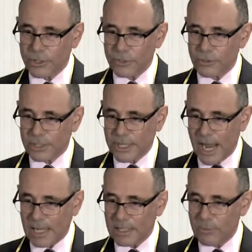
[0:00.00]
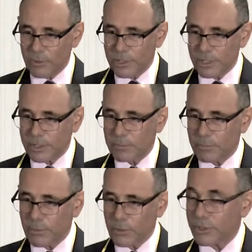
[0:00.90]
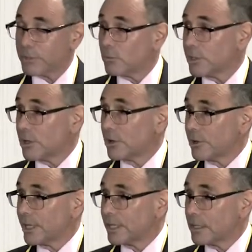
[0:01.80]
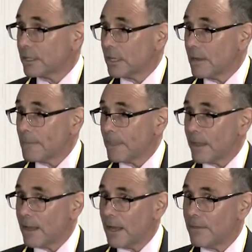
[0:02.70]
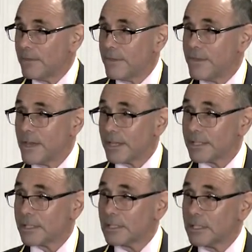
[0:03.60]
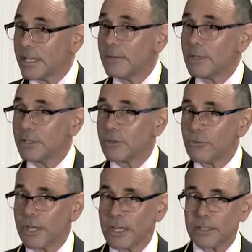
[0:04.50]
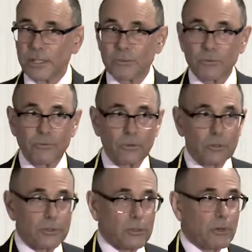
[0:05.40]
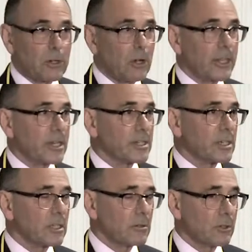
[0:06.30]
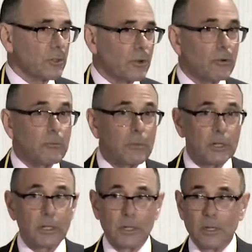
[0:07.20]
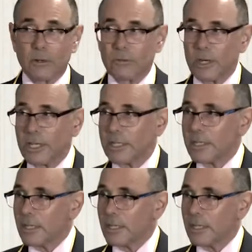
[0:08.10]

to, exactly where this person was hurting. And that's ligaments creating this referral zone. We call that a sclerotome, right?